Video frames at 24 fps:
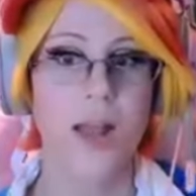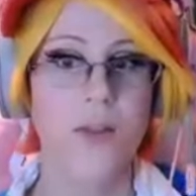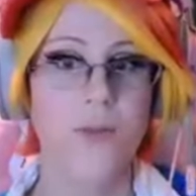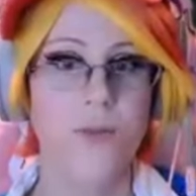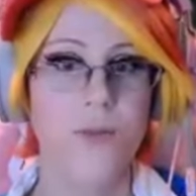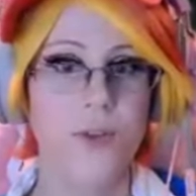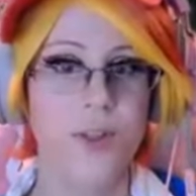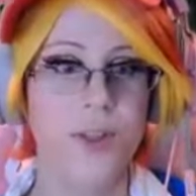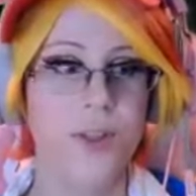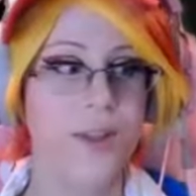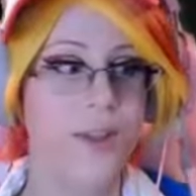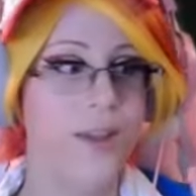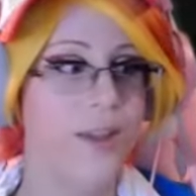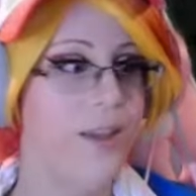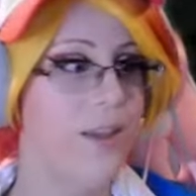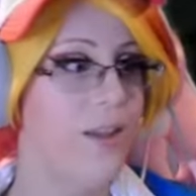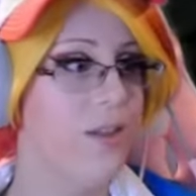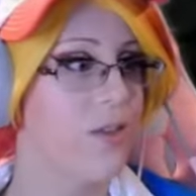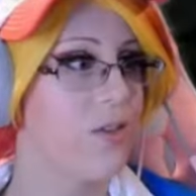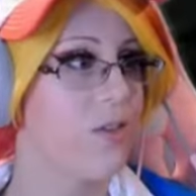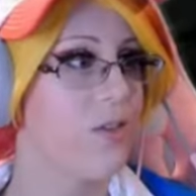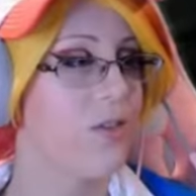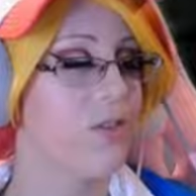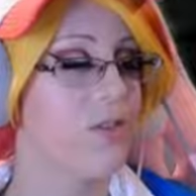for
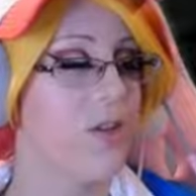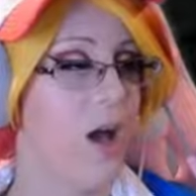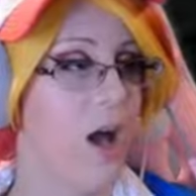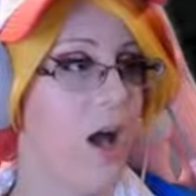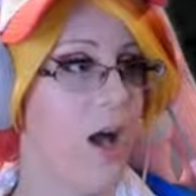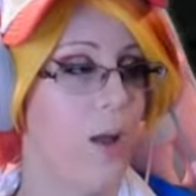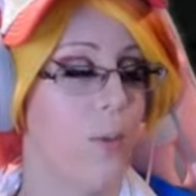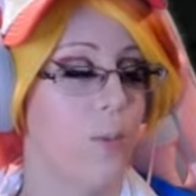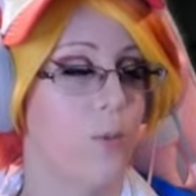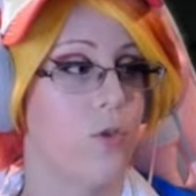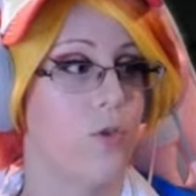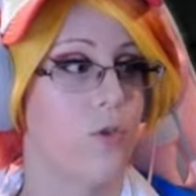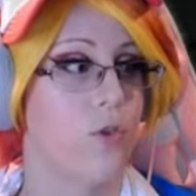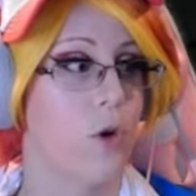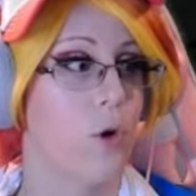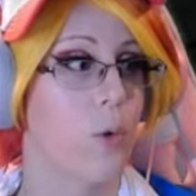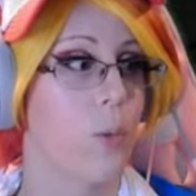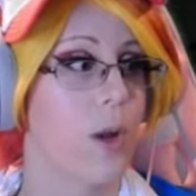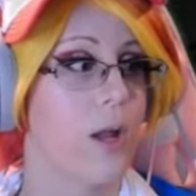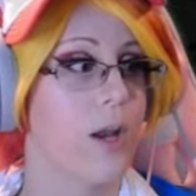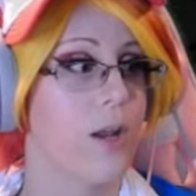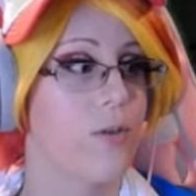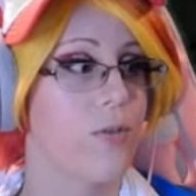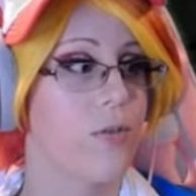this? I'm so
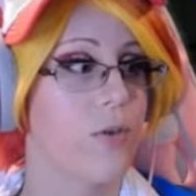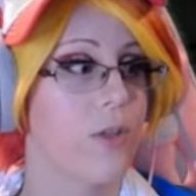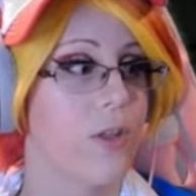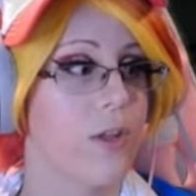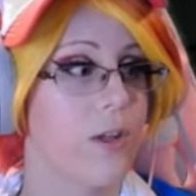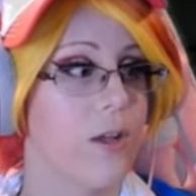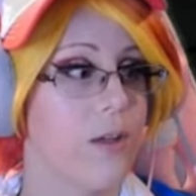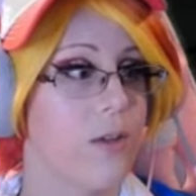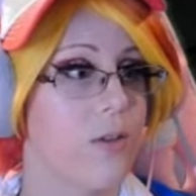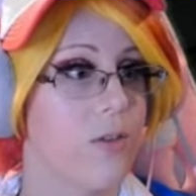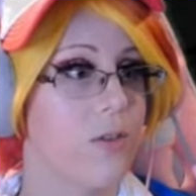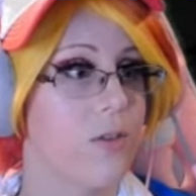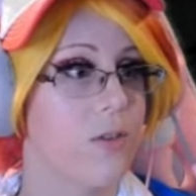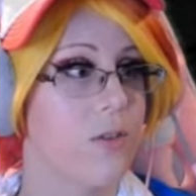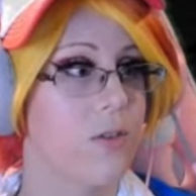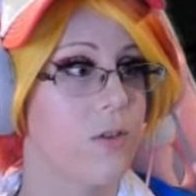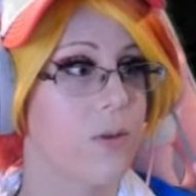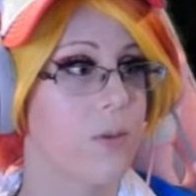ready for this.